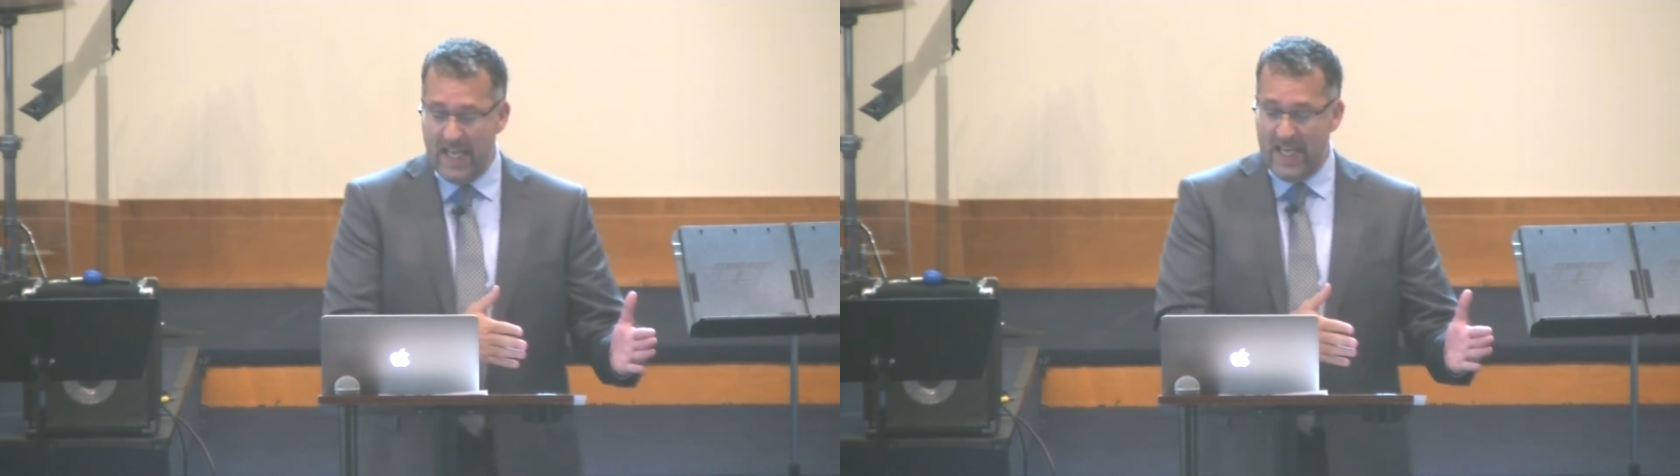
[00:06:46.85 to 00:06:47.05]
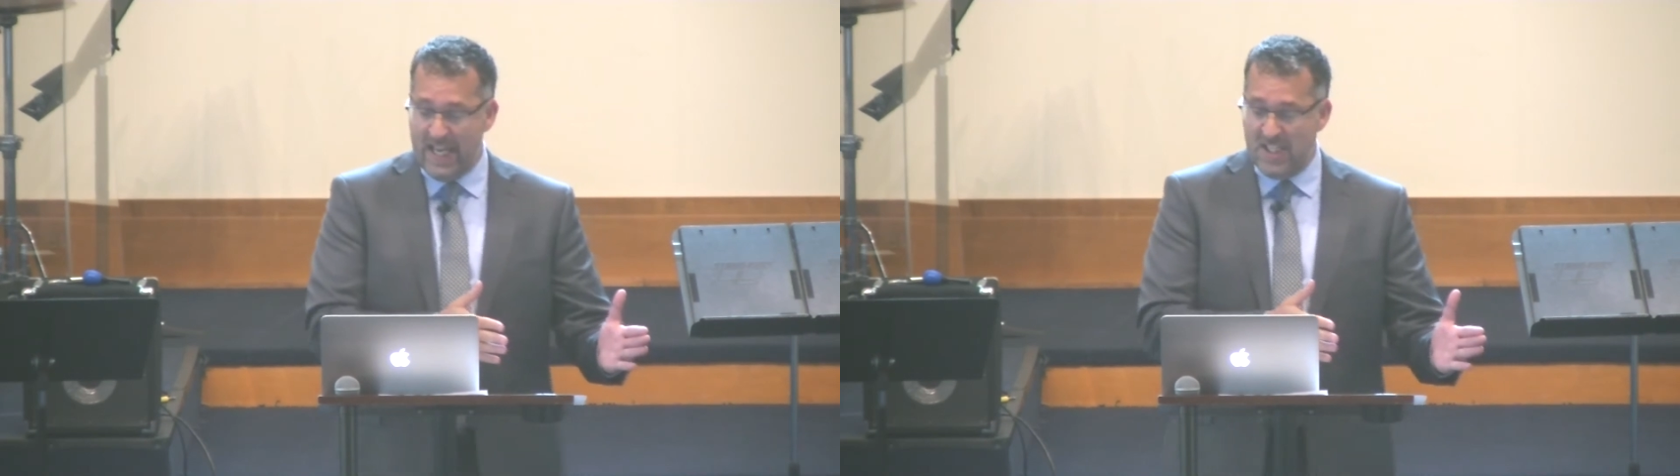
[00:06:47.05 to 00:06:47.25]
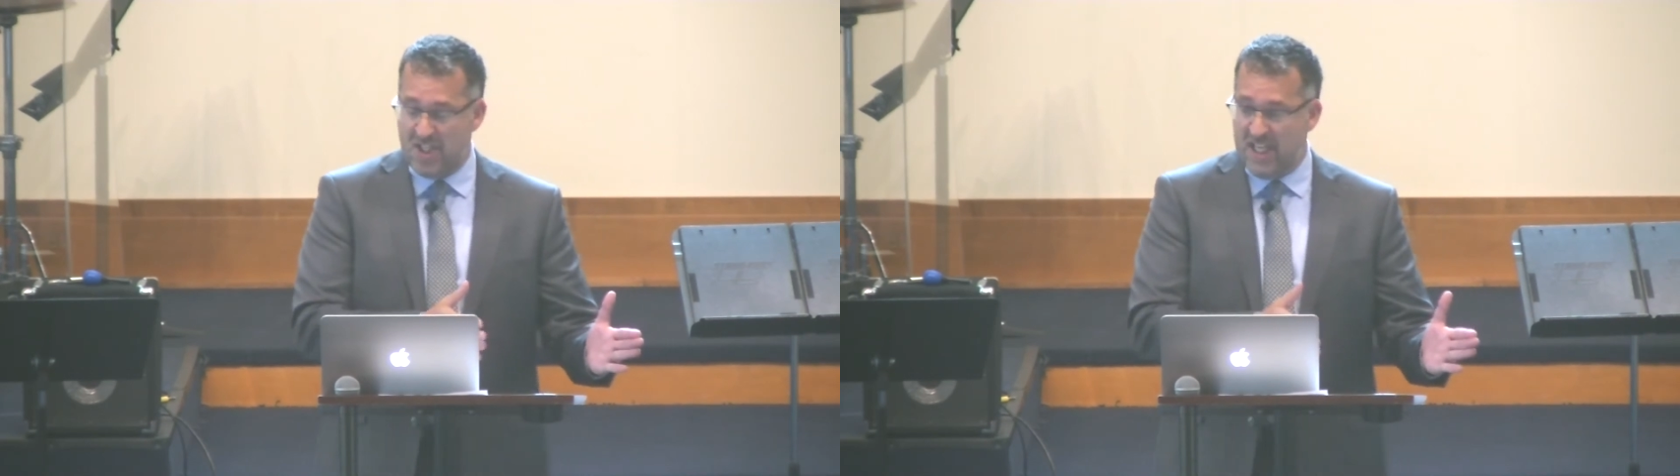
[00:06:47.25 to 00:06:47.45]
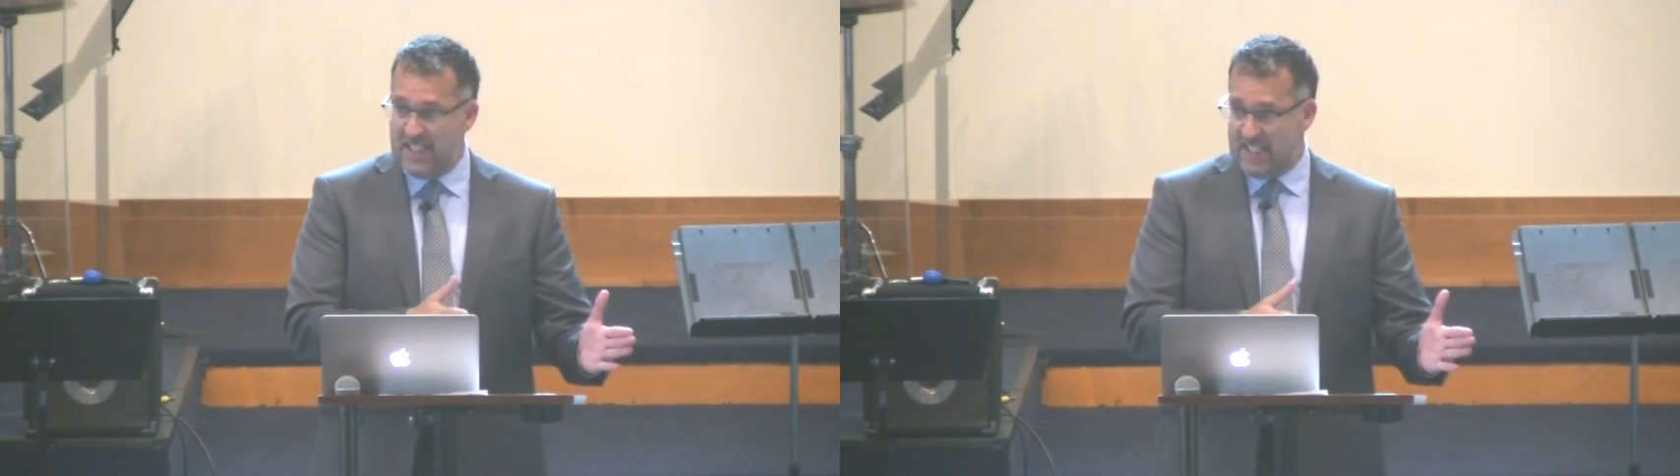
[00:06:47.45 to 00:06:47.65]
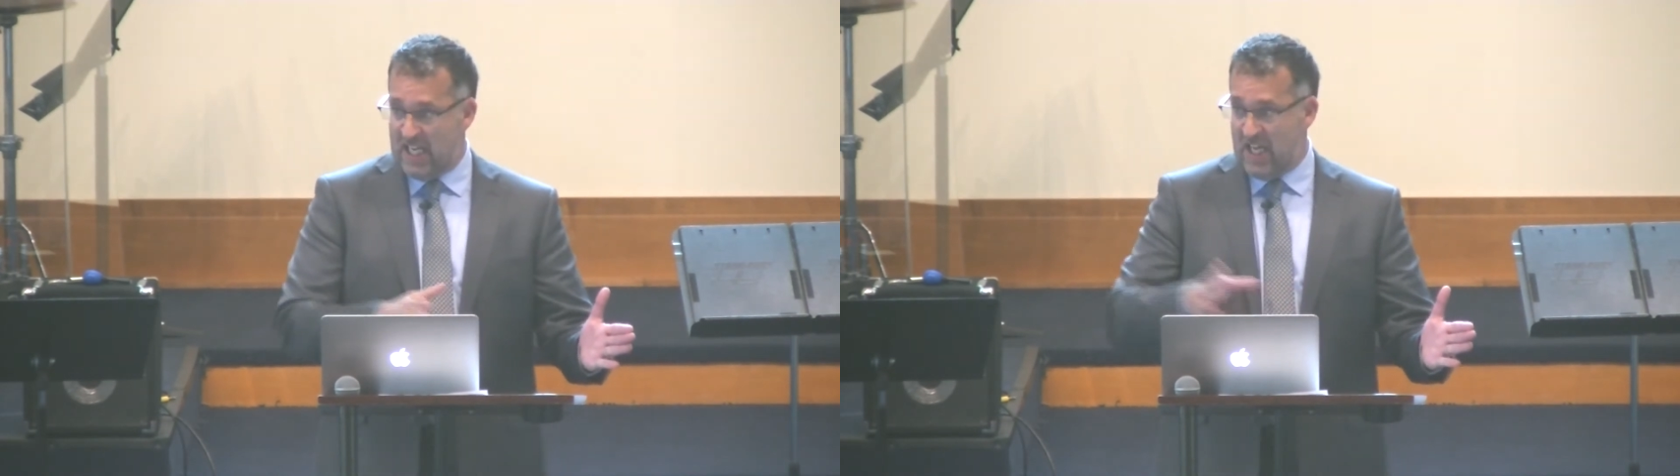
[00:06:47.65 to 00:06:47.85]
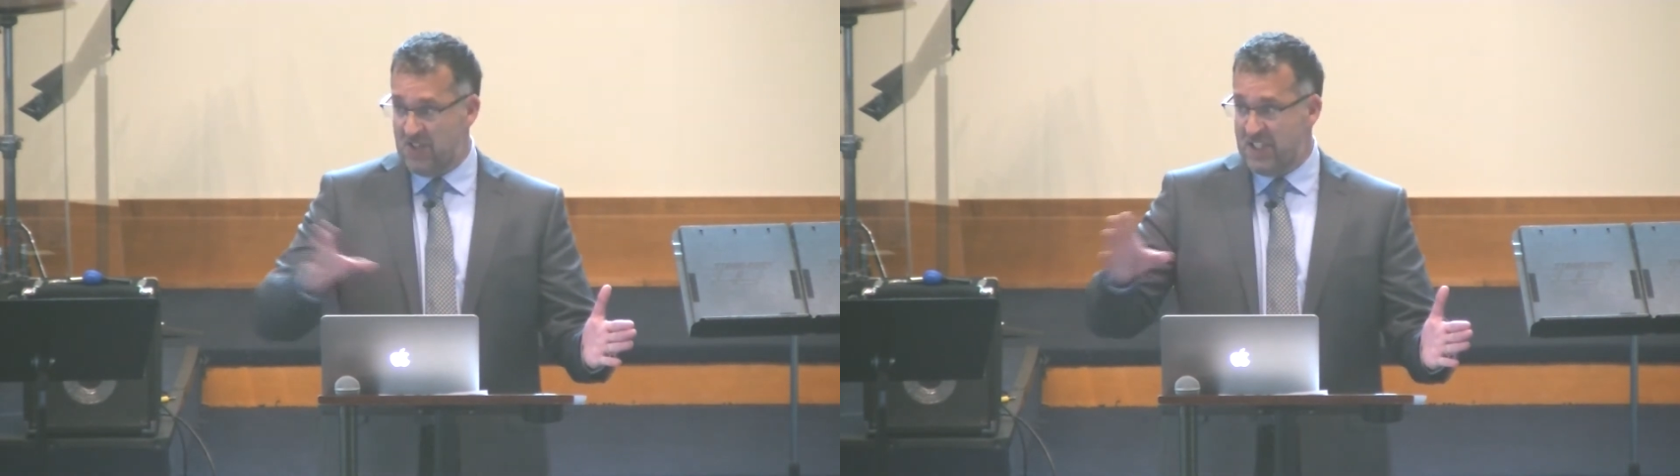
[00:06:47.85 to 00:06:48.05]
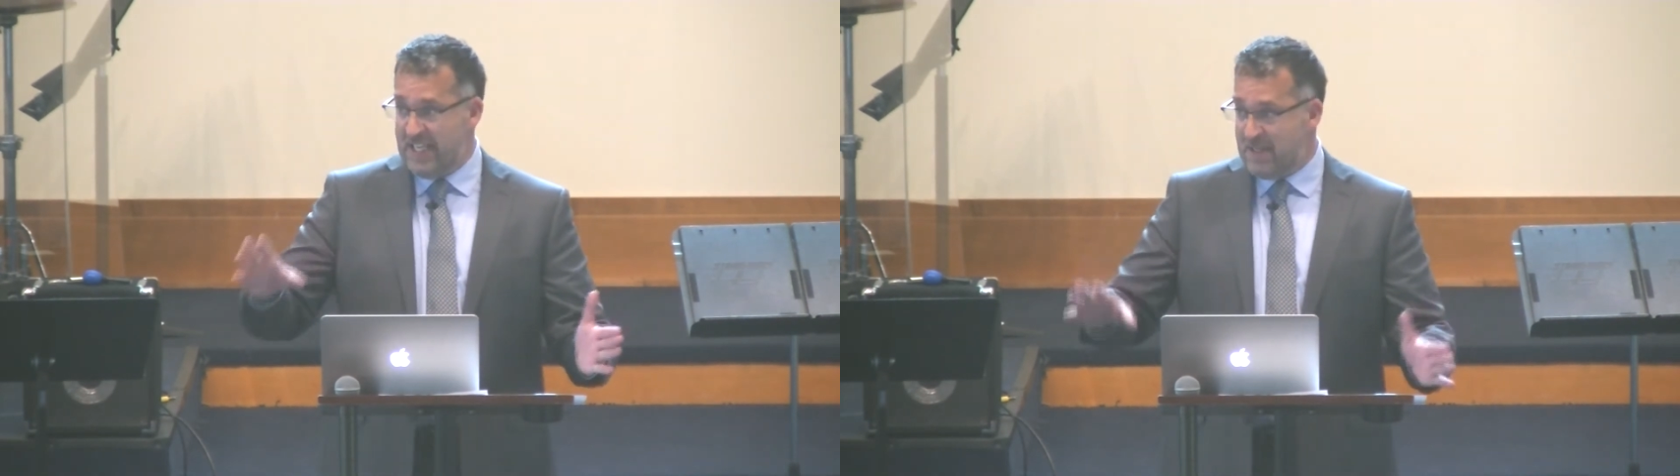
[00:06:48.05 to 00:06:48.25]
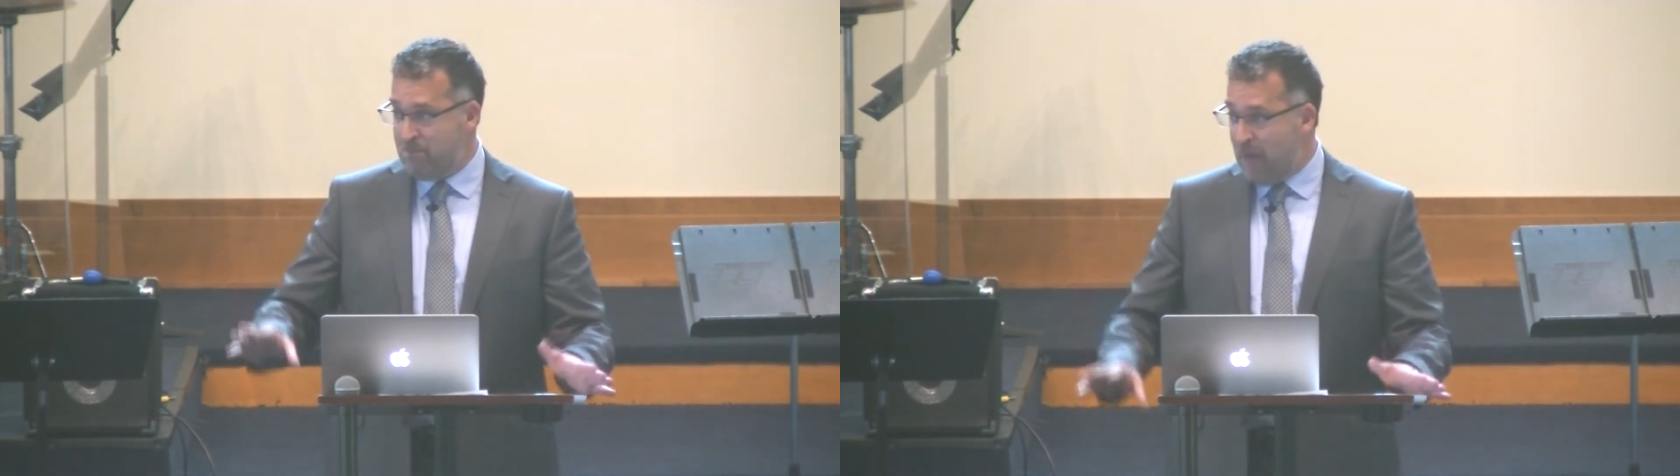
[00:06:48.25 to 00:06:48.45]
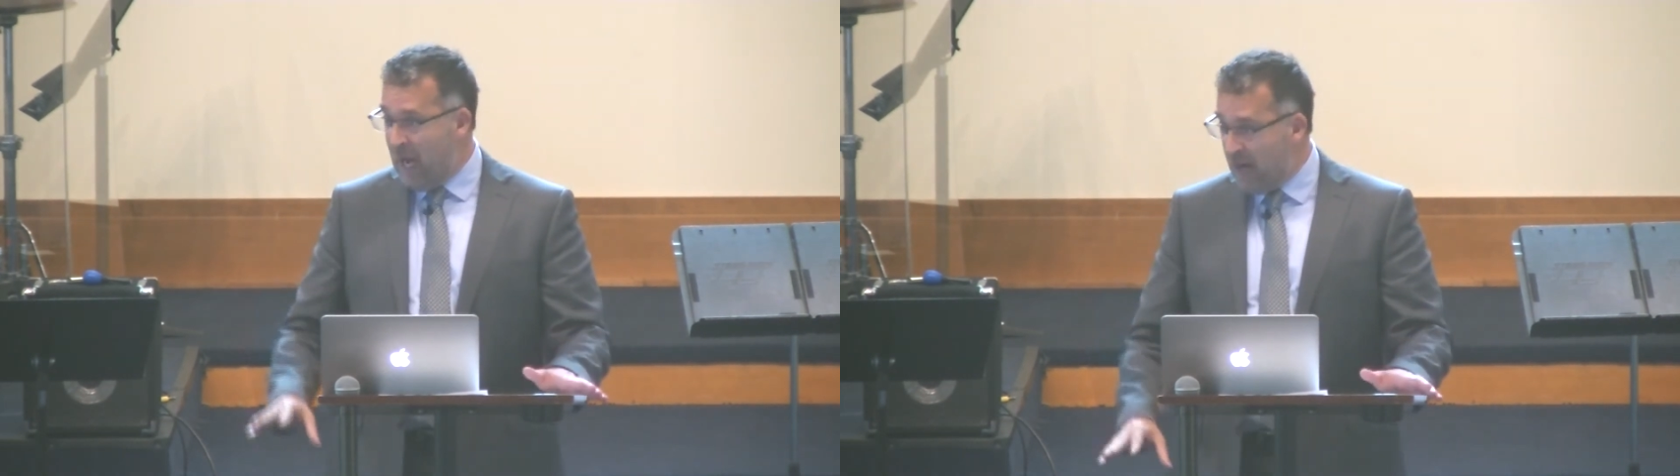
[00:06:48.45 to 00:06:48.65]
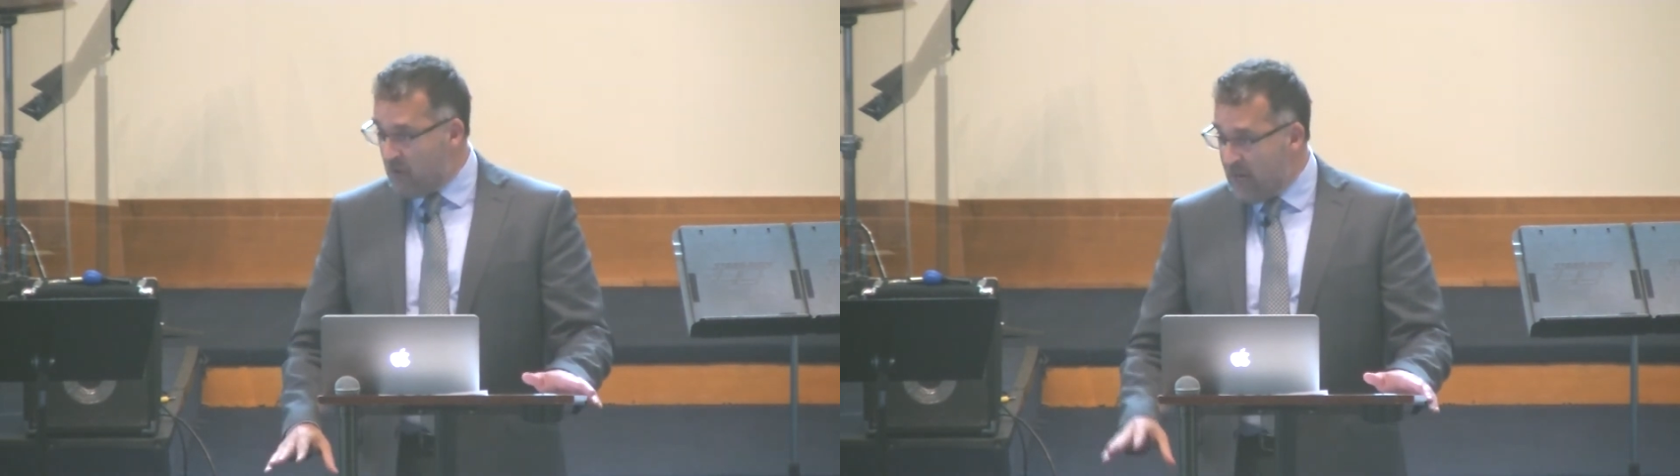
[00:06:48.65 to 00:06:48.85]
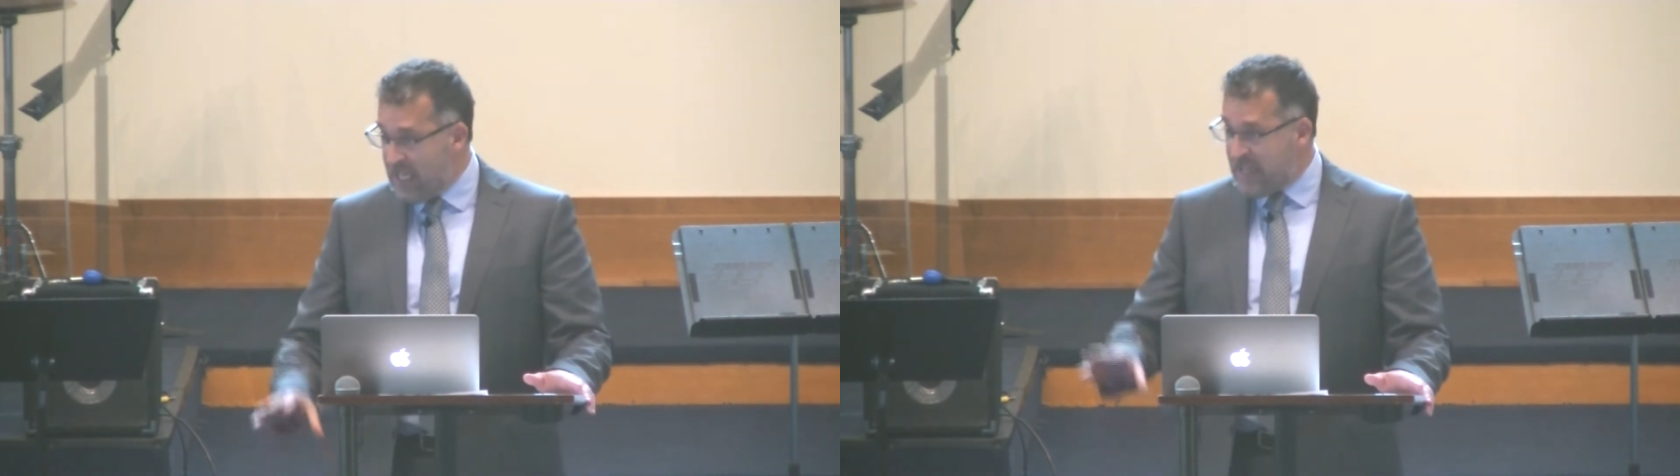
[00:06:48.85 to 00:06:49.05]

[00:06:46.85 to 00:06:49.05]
and Gentiles need to moderate their